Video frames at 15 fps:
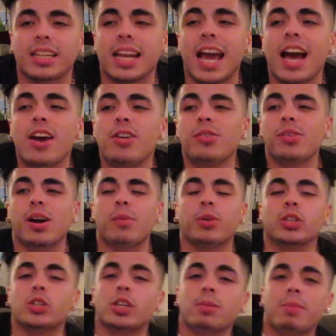Now, I
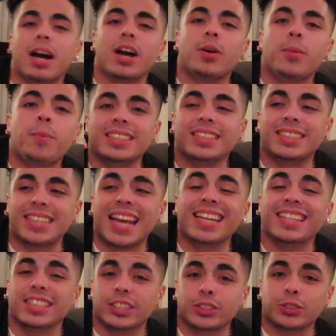want to talk about
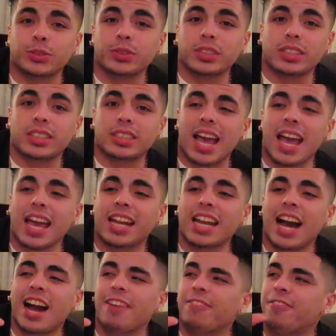sending nudes. And
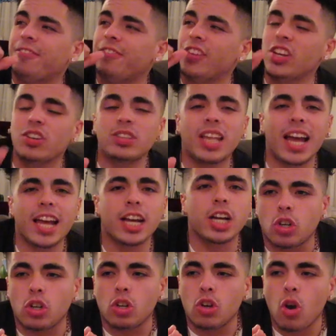I feel like
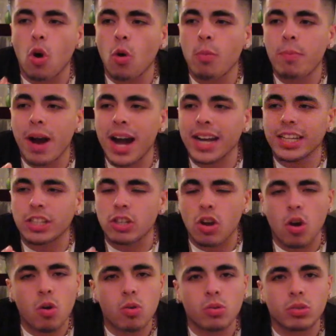nobody
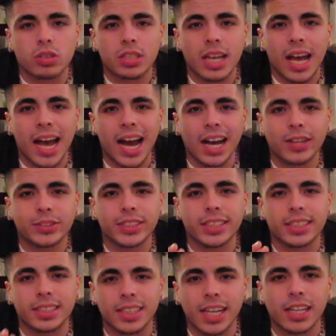knows how to
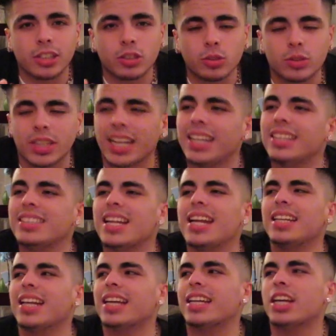send nudes. And it's
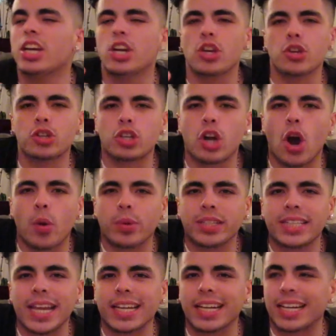not like you could go and
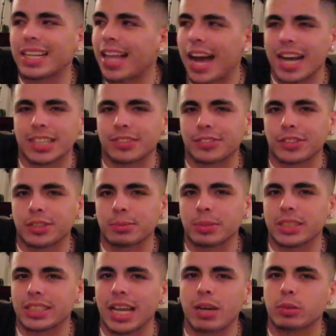take a class for it,
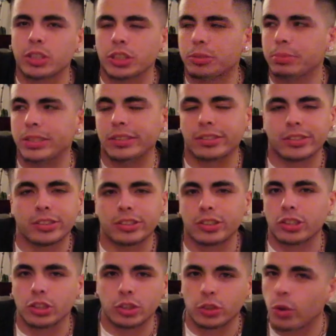because that would just be
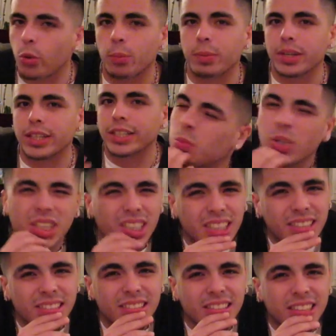stupid. Would it?